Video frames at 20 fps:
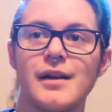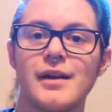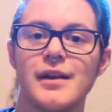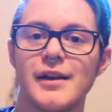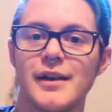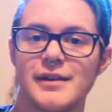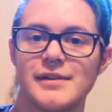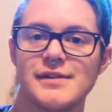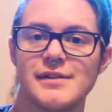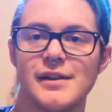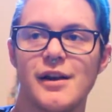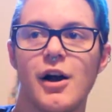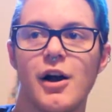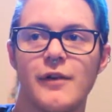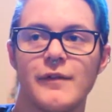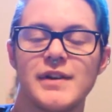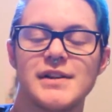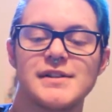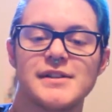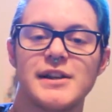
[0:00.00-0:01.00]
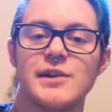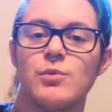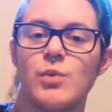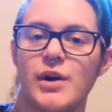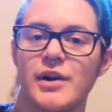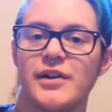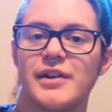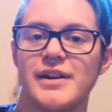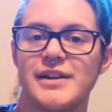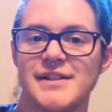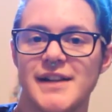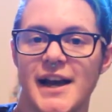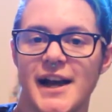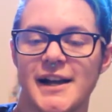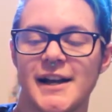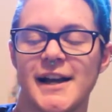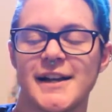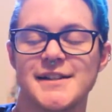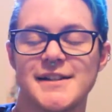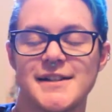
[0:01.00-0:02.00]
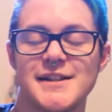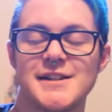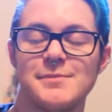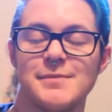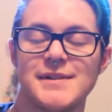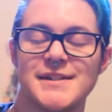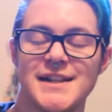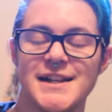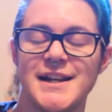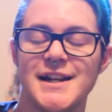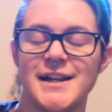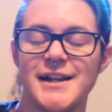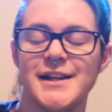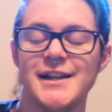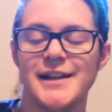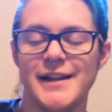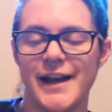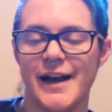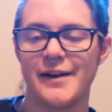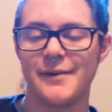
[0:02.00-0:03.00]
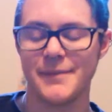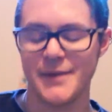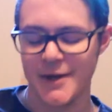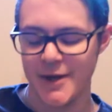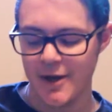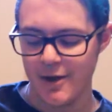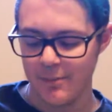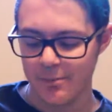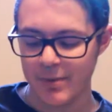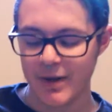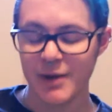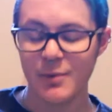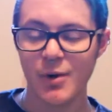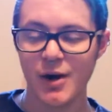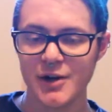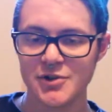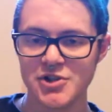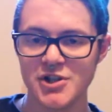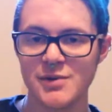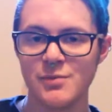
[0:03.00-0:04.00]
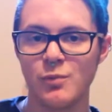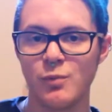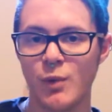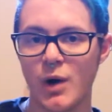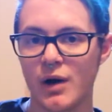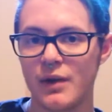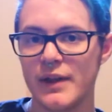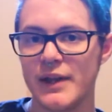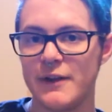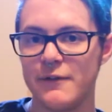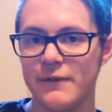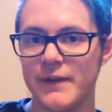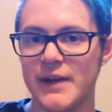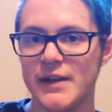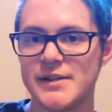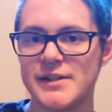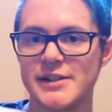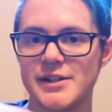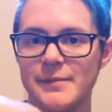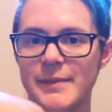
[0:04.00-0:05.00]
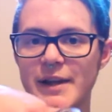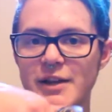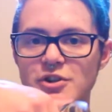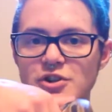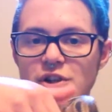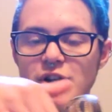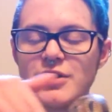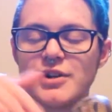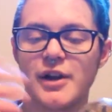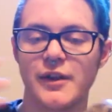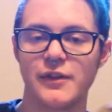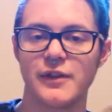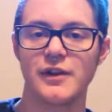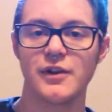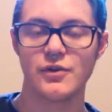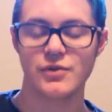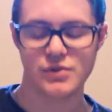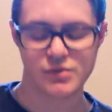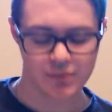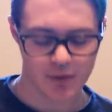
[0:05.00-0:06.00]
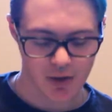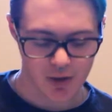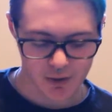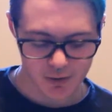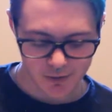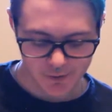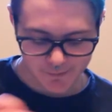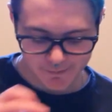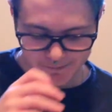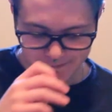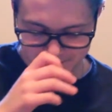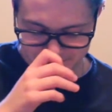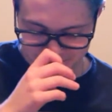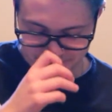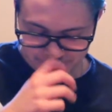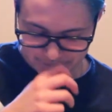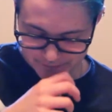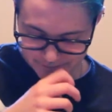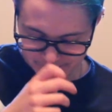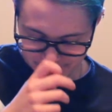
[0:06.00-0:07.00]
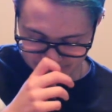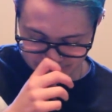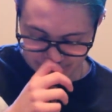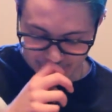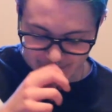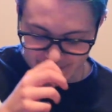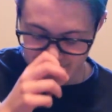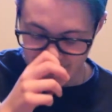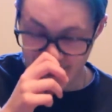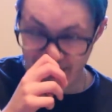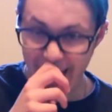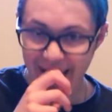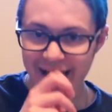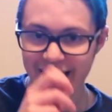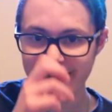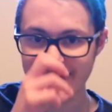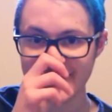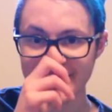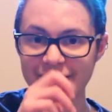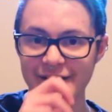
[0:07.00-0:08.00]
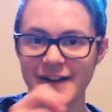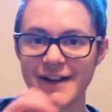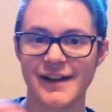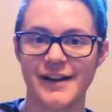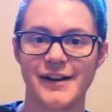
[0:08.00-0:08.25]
because obviously one could attack as he's busy eating. Yeah, but I watch him while he feeds to make sure nothing goes wrong. And